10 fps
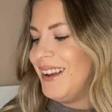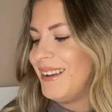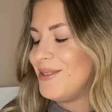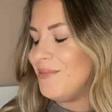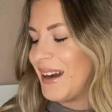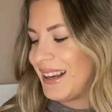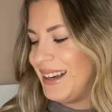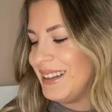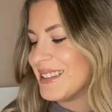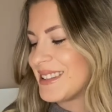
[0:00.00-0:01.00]
oh my
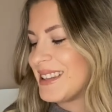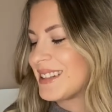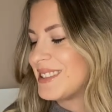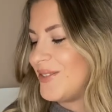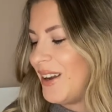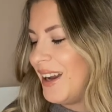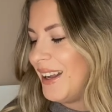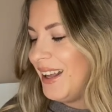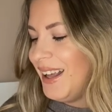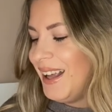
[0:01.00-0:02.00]
God, this is actually funny.
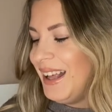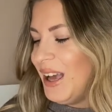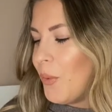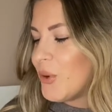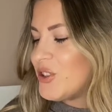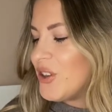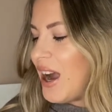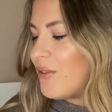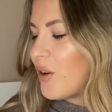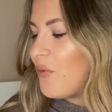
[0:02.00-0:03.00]
Would you
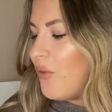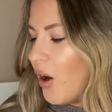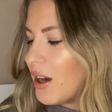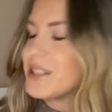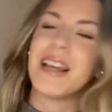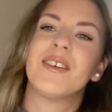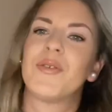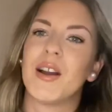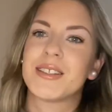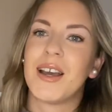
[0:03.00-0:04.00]
ever fart in
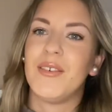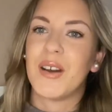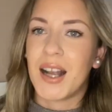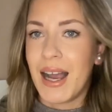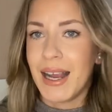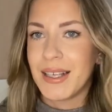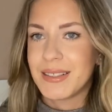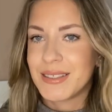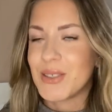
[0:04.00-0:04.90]
front of a guy? So